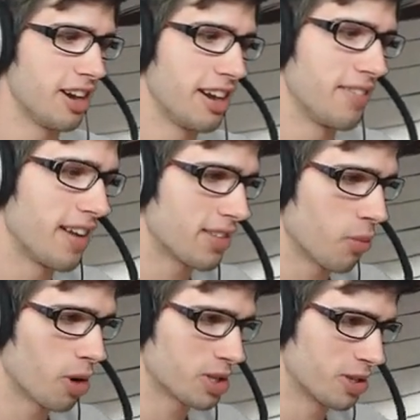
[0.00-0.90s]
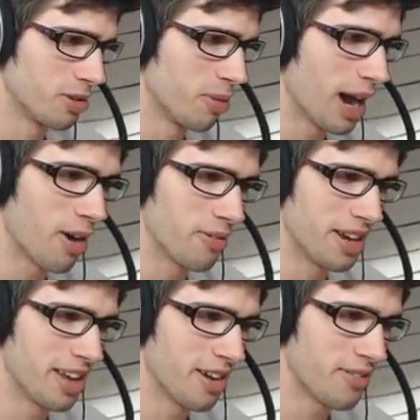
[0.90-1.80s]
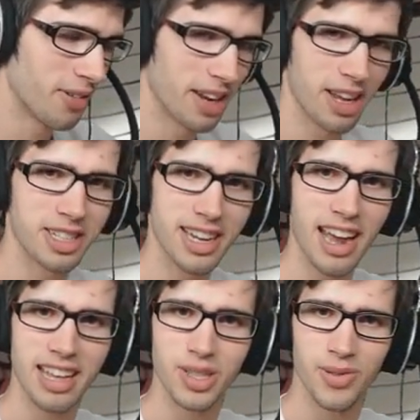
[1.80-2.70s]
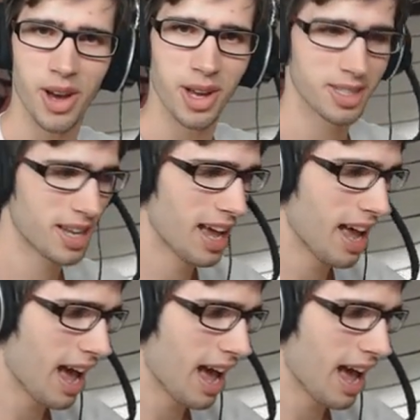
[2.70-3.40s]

You don't even have to watch through my whole video if you want to go check out his first.